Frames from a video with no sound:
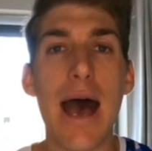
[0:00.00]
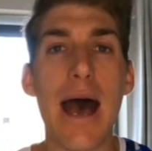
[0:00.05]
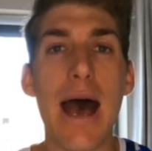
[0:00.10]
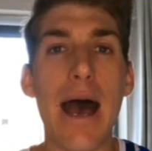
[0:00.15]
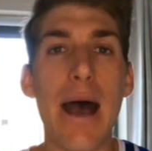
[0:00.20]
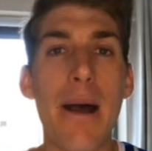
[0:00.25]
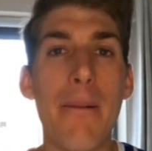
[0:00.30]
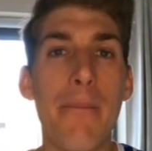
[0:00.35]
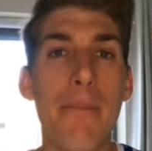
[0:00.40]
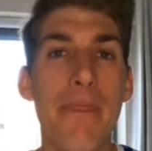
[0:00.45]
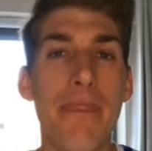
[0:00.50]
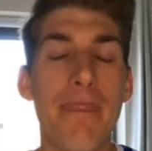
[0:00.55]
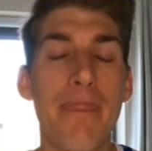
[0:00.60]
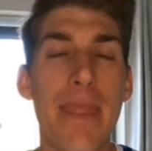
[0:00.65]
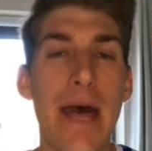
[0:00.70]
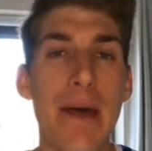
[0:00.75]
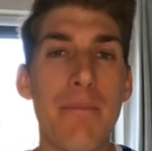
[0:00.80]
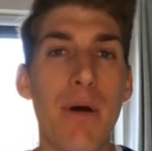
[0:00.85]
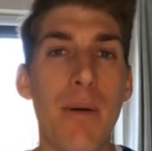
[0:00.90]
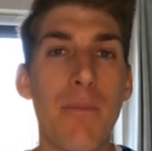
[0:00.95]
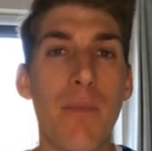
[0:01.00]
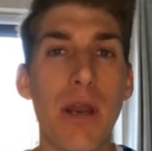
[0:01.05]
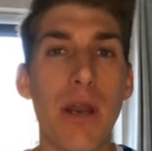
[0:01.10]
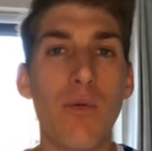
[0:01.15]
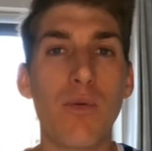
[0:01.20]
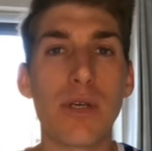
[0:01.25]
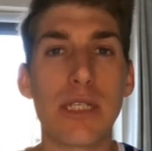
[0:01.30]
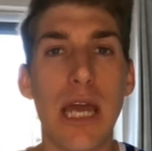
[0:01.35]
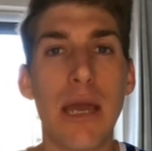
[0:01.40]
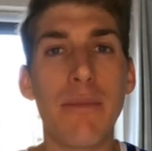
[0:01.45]
that my body
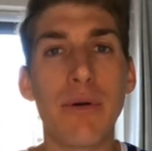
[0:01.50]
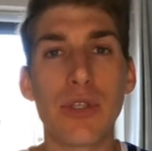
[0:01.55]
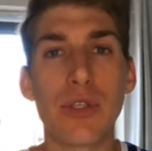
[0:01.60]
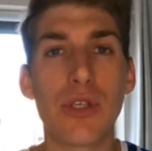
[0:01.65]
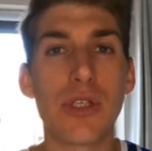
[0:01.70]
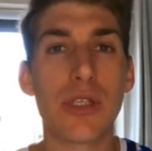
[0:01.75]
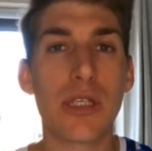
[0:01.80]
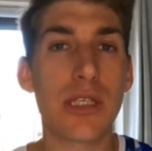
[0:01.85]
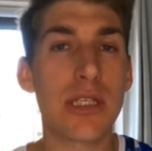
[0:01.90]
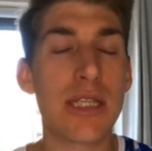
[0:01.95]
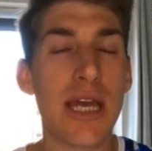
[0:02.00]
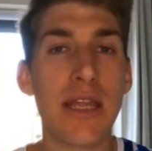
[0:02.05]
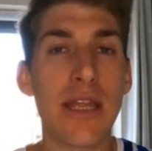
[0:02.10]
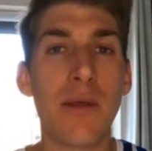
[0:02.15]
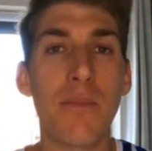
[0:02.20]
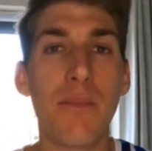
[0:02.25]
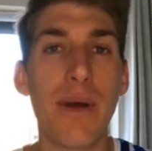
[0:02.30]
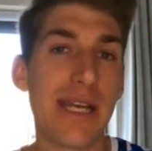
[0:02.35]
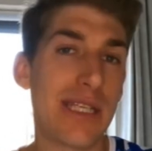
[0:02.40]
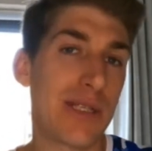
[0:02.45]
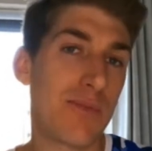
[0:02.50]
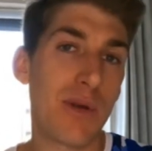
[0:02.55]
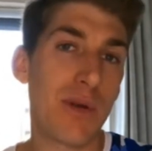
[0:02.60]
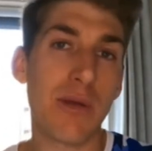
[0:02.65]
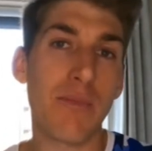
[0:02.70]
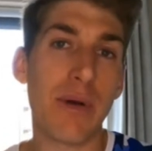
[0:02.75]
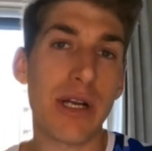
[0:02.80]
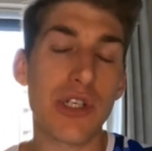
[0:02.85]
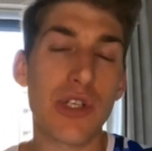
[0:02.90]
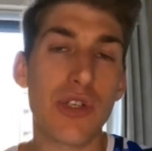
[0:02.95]
was able to sustain the pace
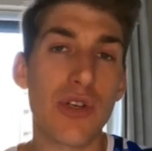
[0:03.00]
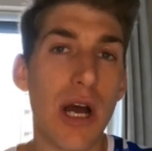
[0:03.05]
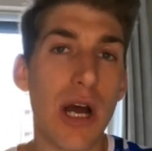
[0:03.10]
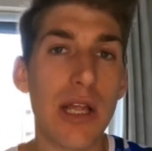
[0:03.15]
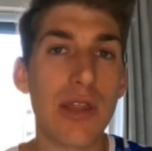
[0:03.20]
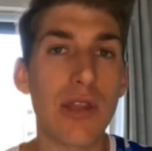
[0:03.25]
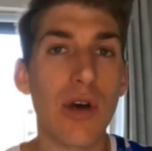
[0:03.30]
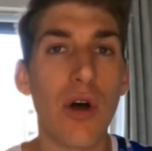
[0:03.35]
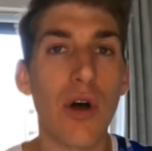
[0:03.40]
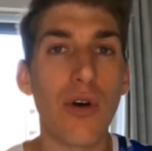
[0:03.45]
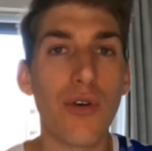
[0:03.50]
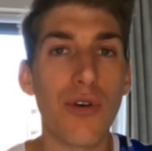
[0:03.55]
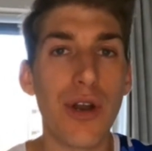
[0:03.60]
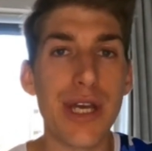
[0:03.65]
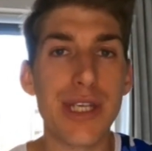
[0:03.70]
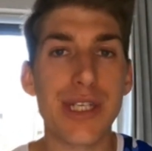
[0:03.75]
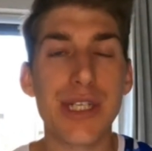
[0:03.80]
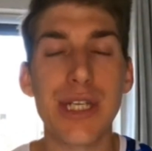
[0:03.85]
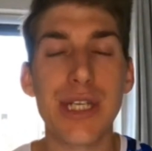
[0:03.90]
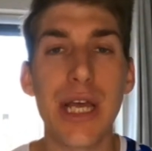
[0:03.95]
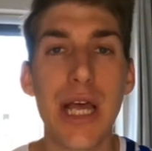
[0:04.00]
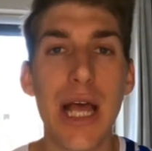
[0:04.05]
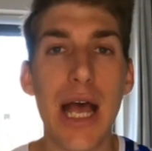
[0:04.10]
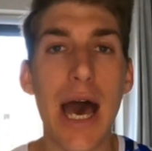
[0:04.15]
pretty much throughout the whole race.